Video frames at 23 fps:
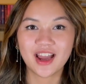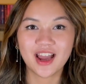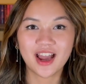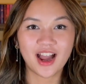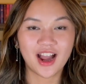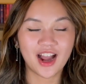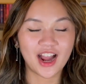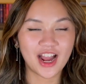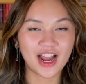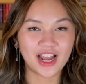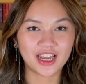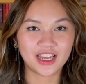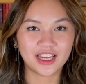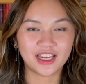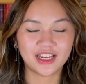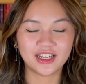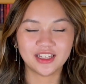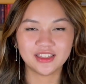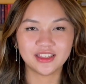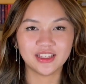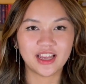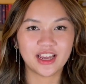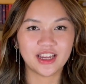I
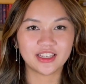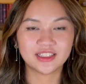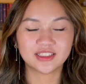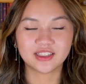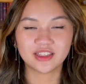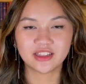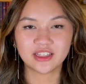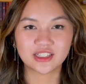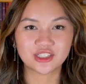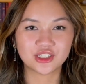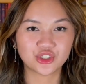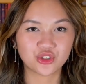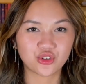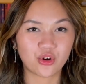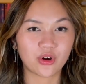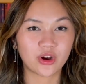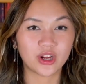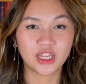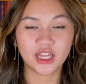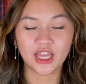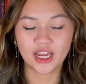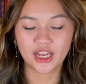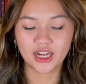liked the
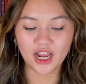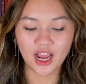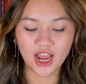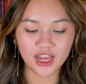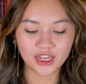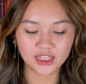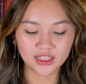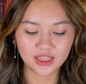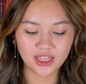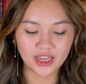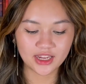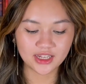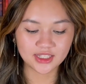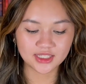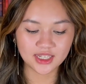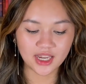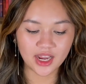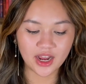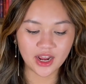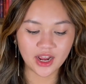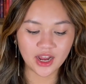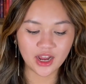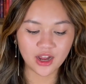storyline. I liked
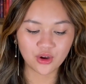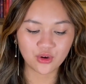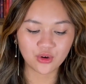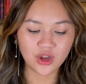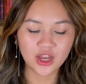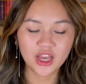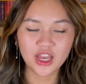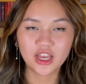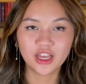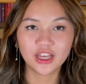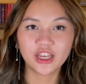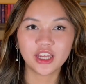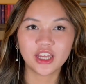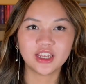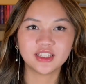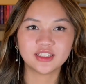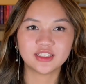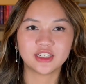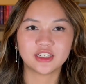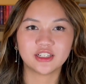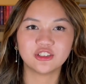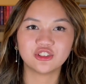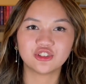how it
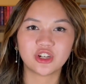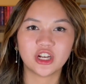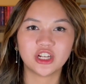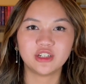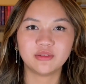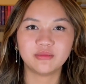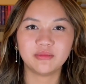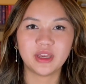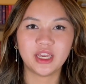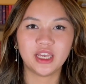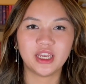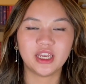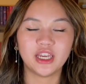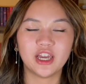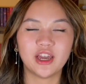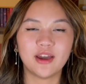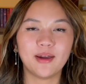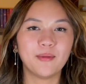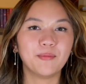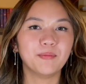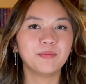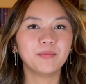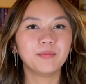didn't try to make it
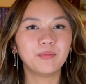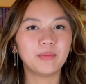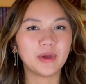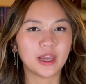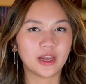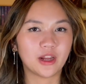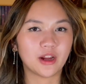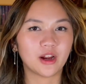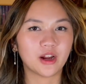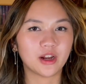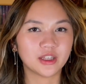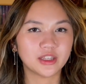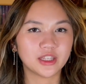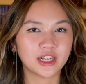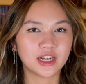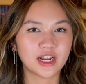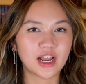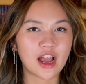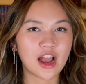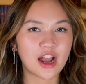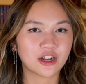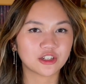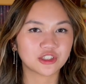bigger than it
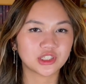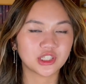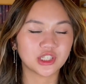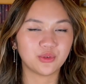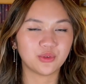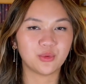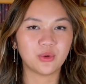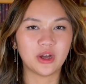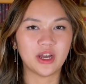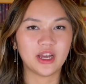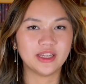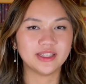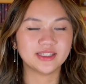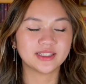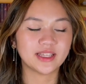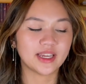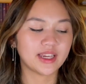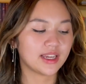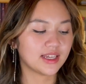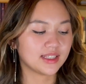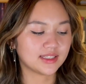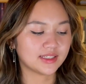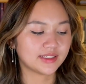actually was.
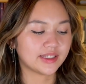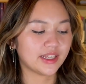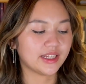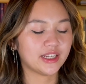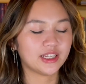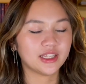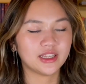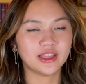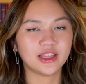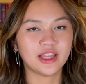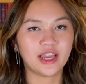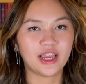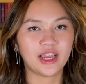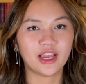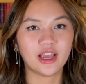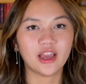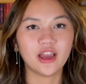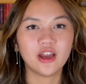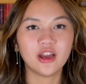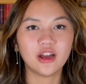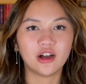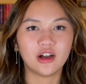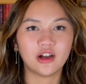Like, it stated like,
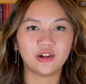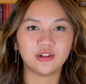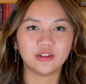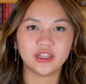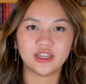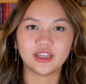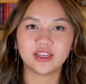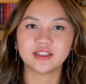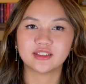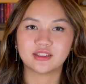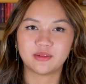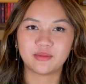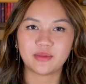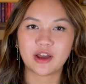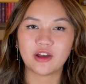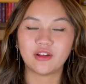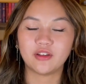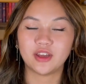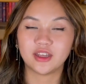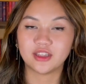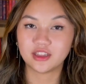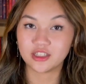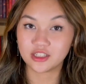oh, like it's about
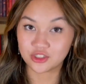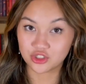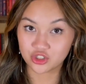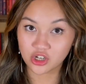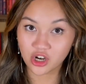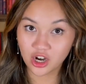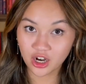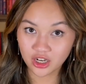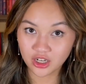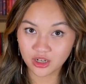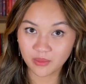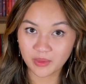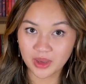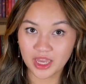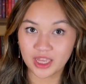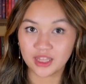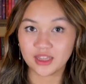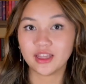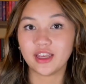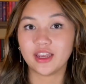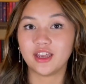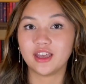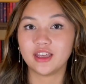like this
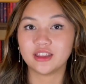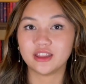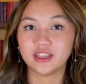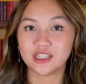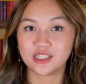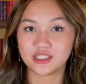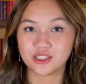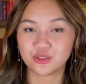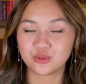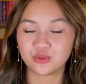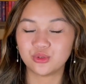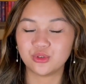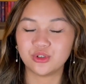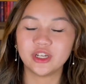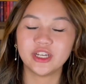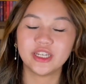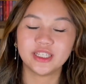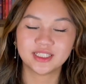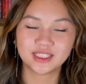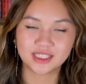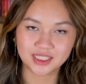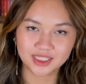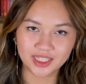tournament, like in this school.
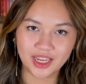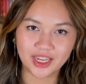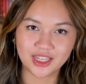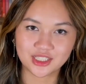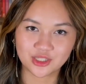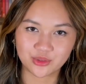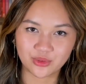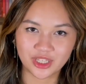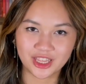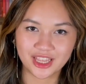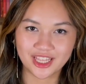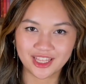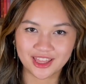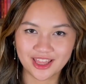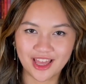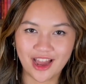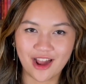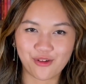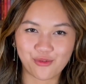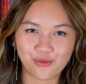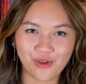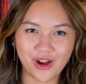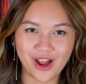It stays within
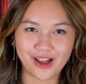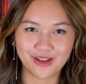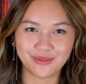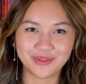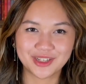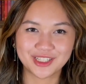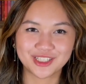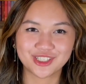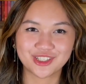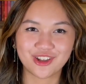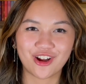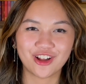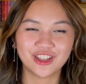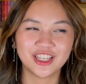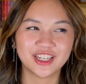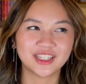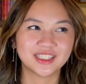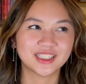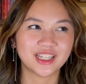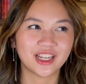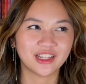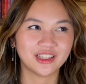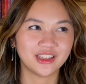that realm. It's not like
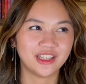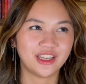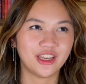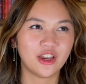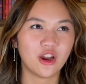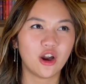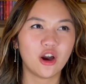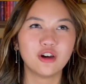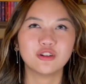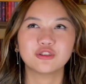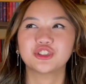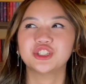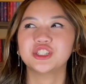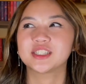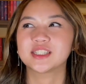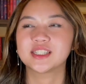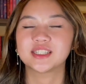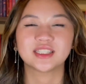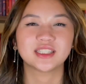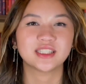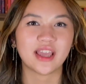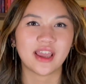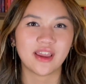suddenly, oh, she's a
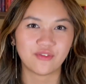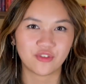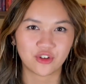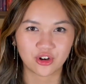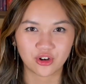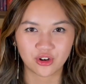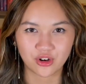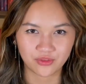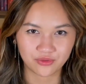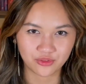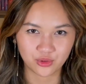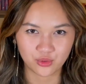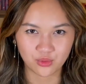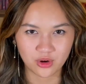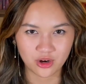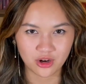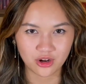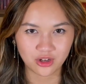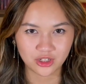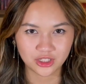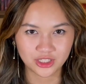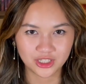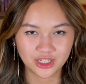savior of the
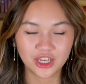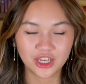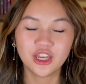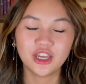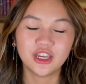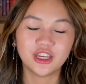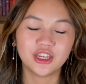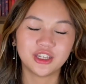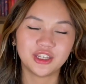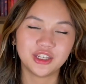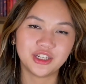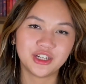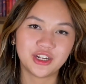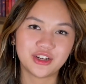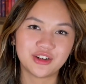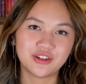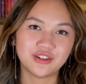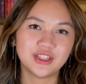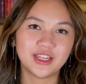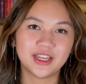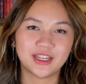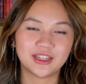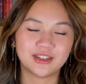world. You know,
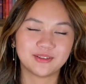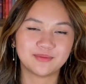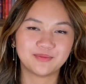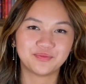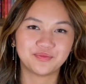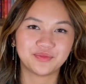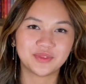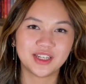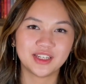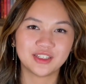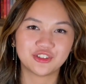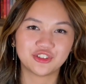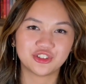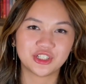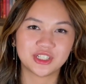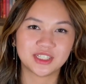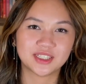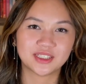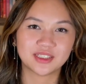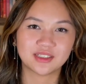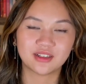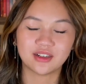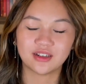like, it's
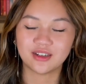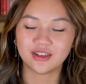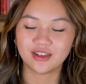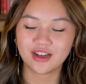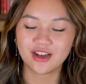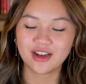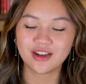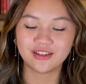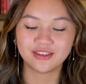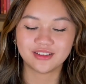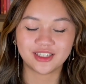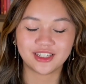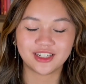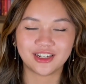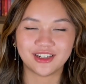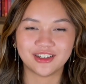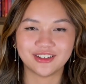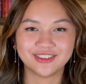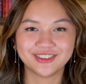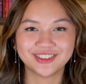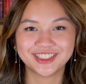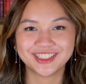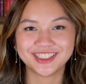just, oh, you
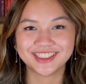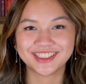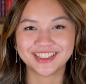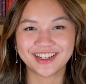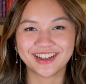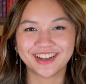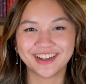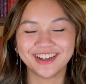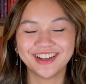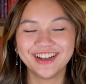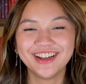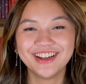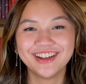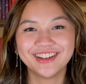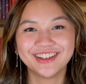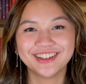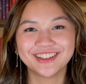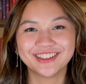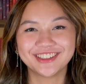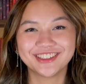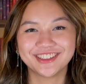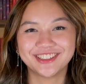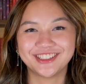know, she's
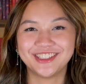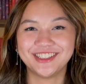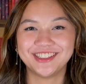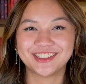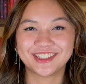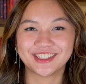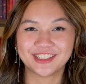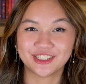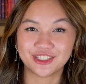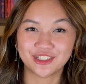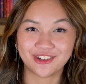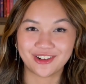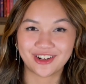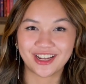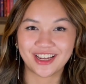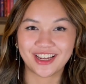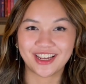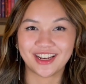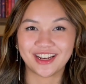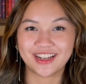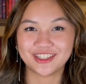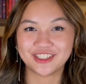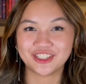a
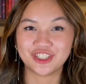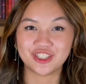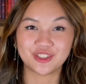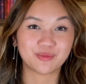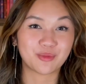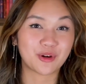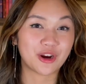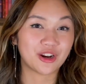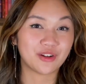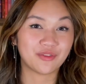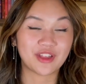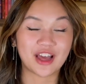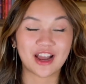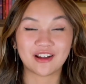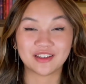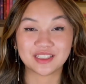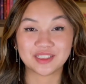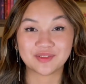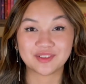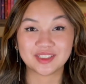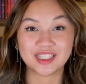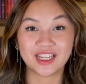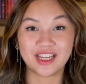student, she's part of the
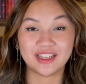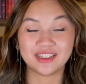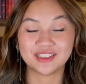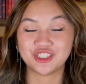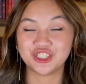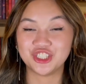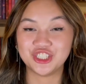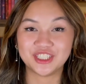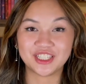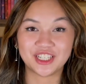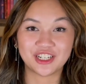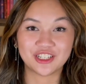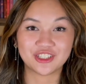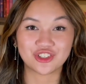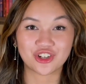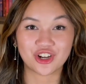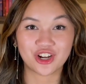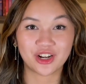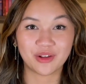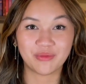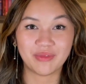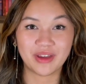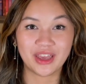House of Snakes, she's in a
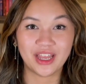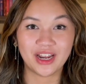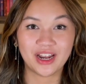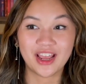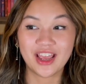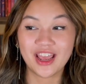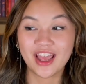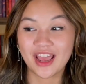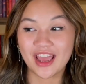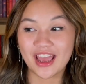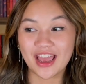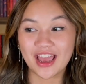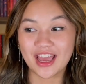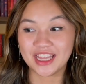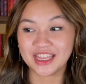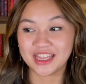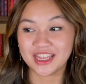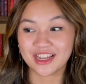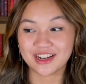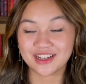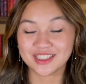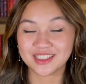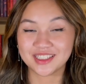tournament,
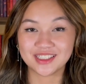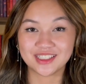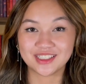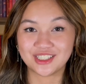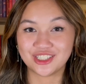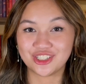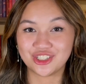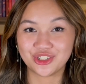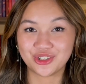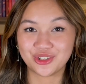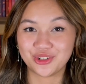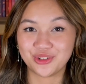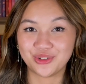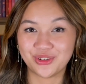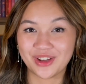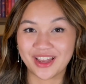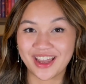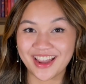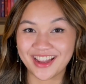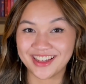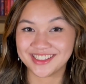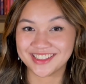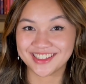and there's this dude who
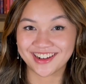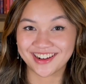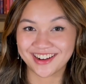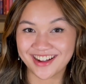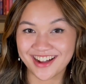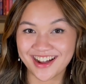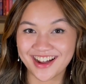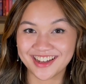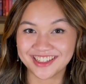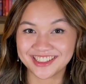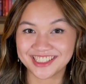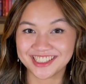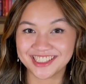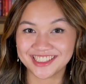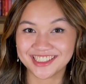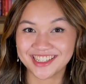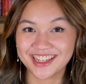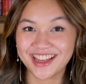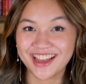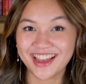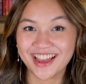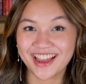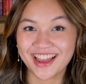hates her guts,
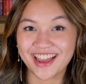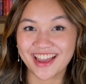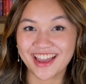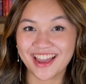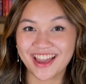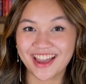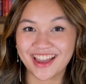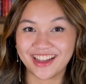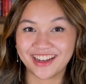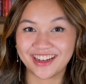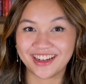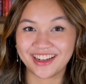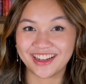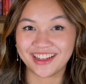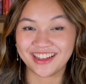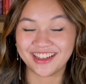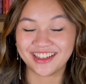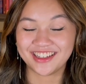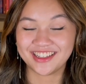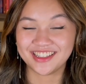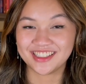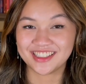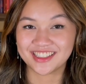and
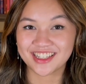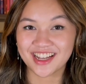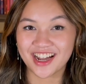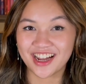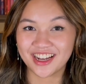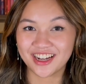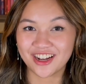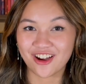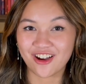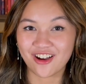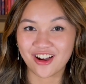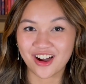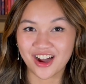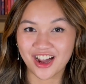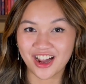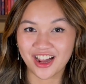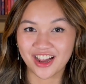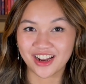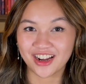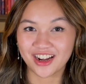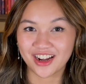he's kind of hot,